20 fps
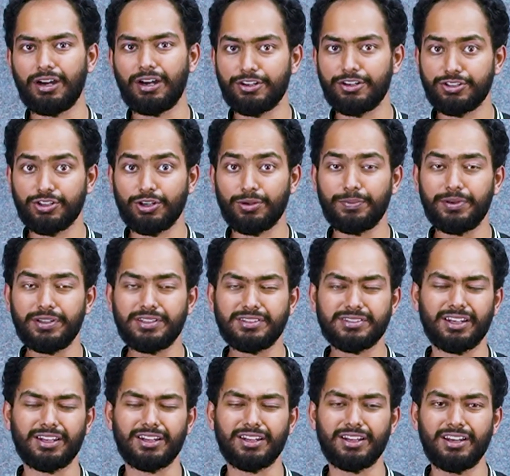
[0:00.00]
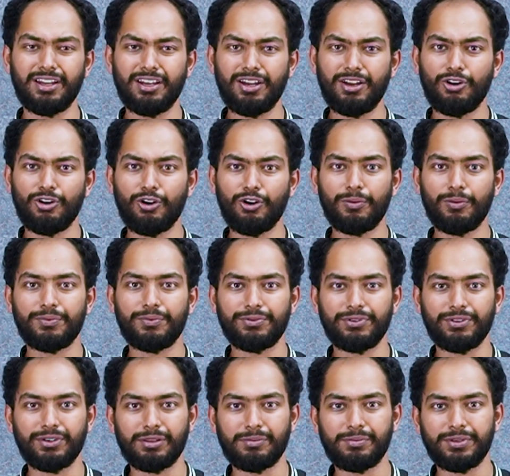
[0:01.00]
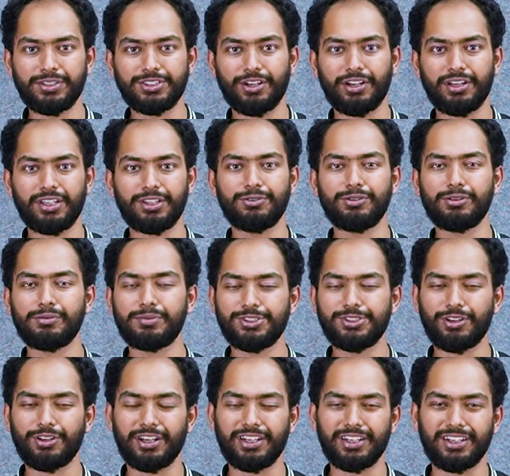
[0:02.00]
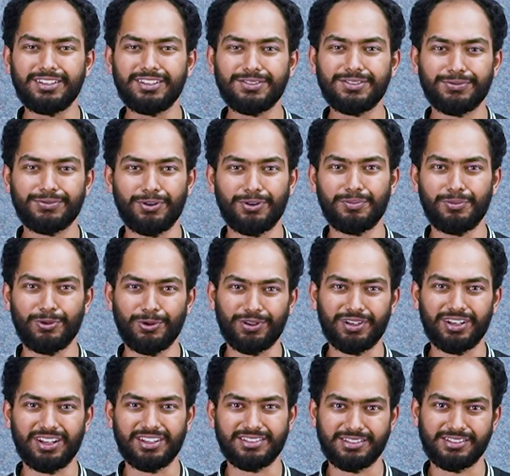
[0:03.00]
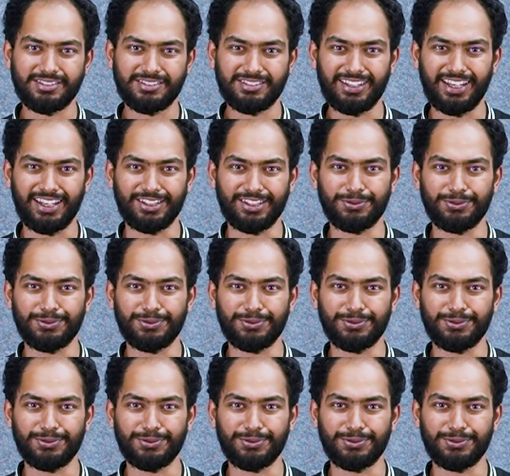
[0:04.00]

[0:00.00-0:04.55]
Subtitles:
topics, and hope you will be joining us for more classes. Thank you.